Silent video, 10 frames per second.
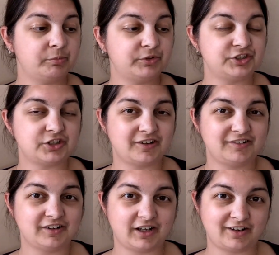but I
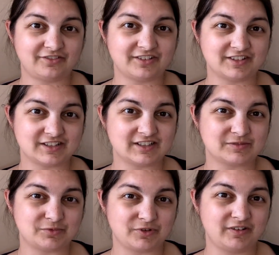don't have a
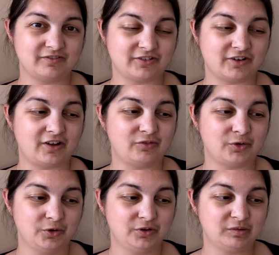6.5
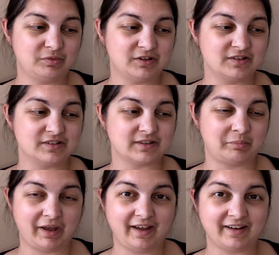hook because I
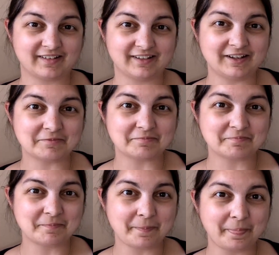packed it
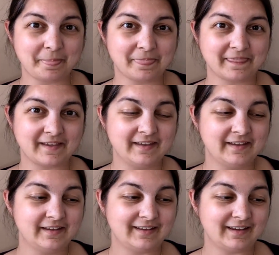
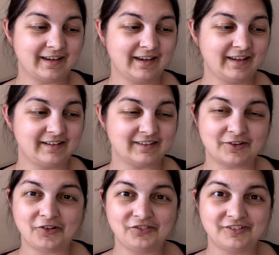and it's
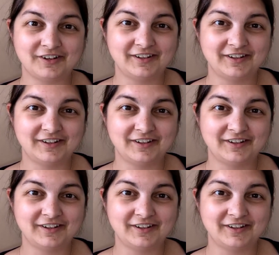gone.